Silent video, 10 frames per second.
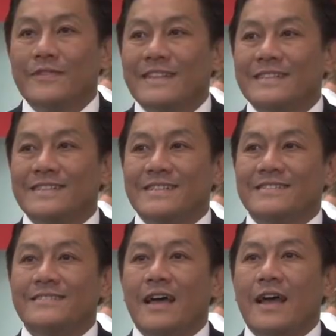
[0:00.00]
This
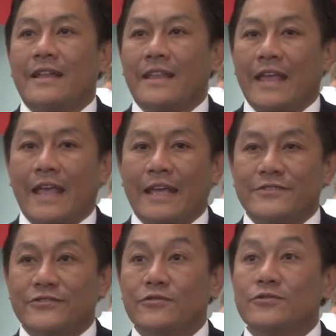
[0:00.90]
is not a
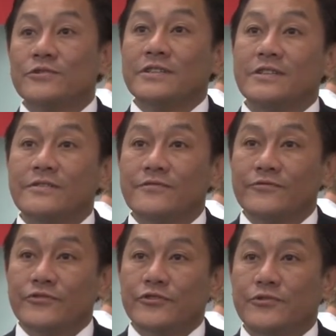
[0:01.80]
solution
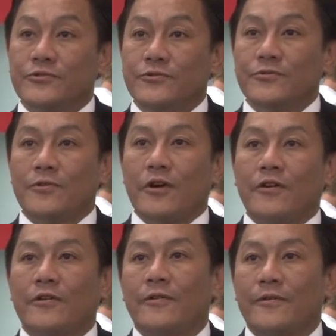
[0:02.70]
to
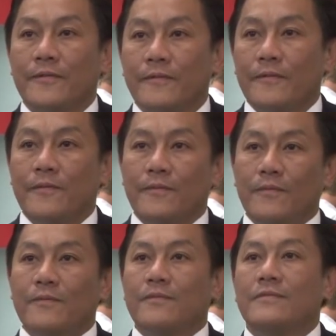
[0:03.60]
our
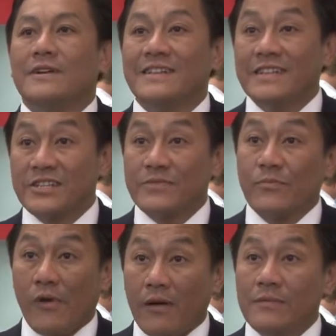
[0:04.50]
addiction
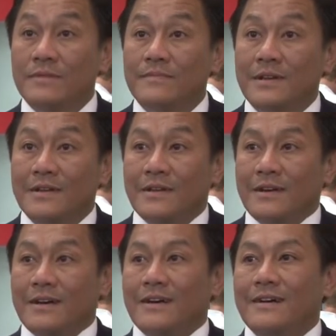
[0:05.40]
problem.
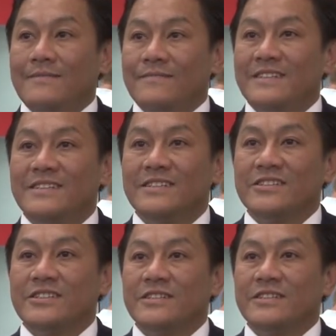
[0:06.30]
Uh, this
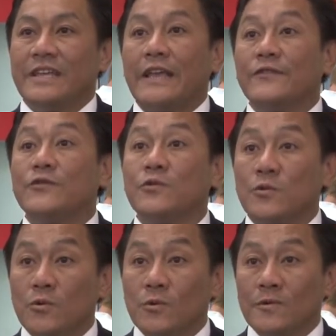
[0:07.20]
is just a
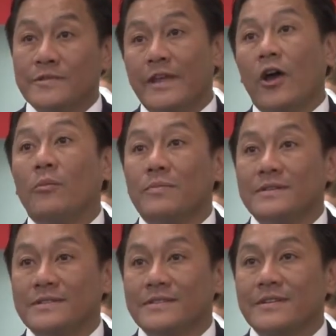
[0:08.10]
tool to help
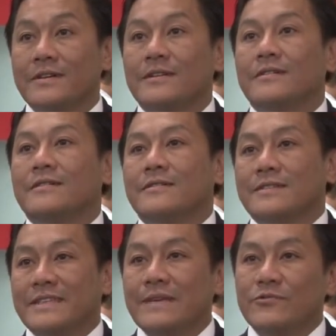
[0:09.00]
us
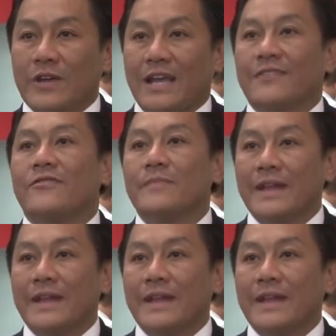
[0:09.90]
keep track of our